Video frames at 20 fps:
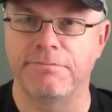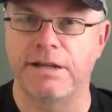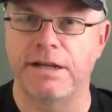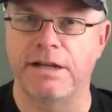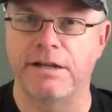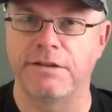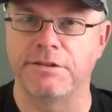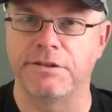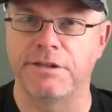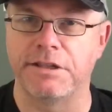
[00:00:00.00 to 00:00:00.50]

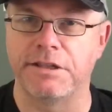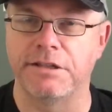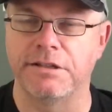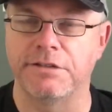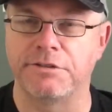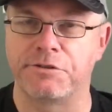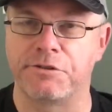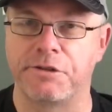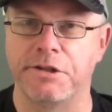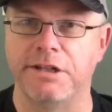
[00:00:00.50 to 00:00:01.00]
of
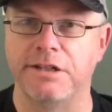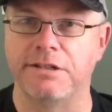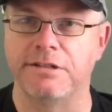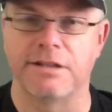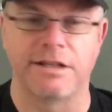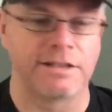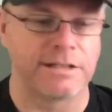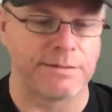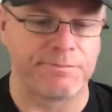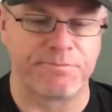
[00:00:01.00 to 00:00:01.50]
the trees.
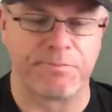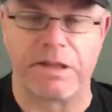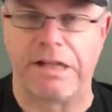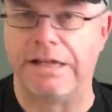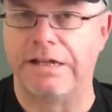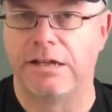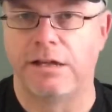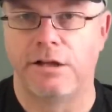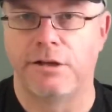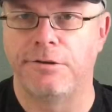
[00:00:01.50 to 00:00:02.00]
And I was like,
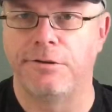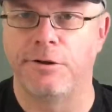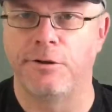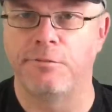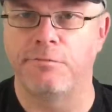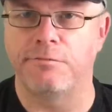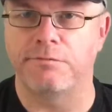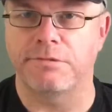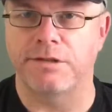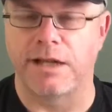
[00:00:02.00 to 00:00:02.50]

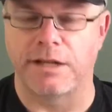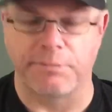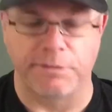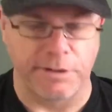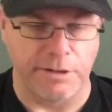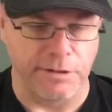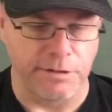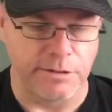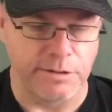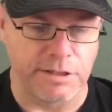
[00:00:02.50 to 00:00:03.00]
nope, time to
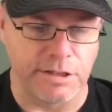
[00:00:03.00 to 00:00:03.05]
go.